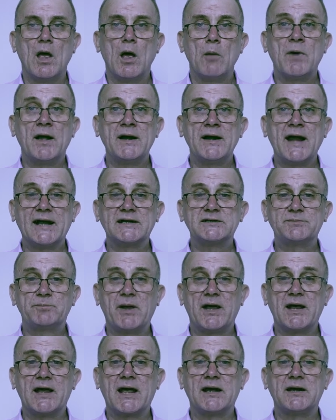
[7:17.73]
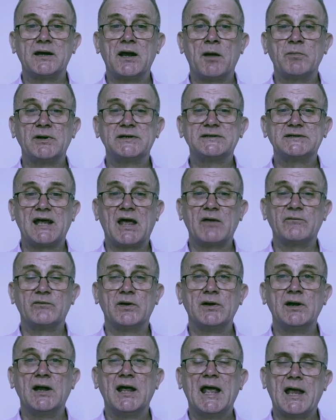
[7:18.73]
My next pick at number
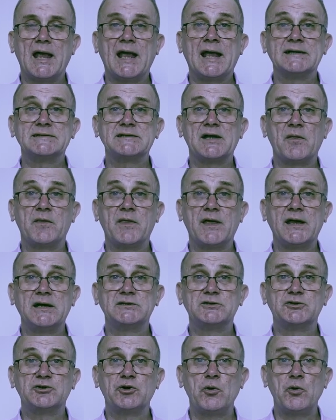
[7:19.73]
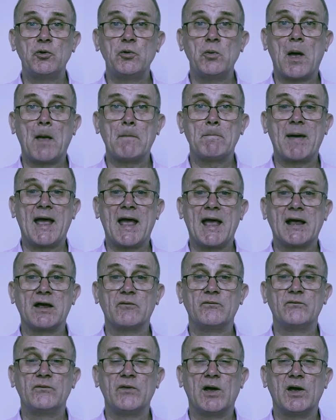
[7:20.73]
7 is the
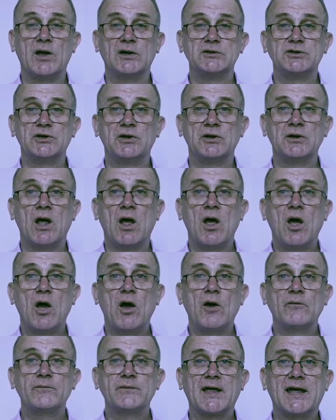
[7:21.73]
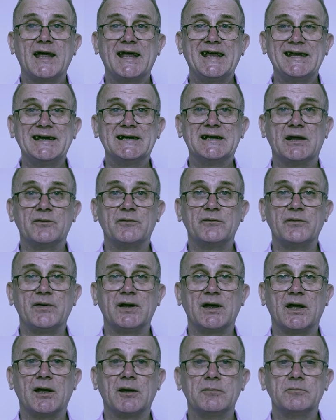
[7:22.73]
2-pack version of the Healer
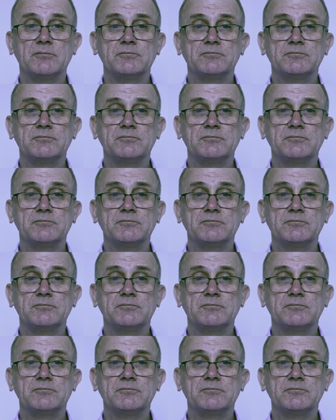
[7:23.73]
figure.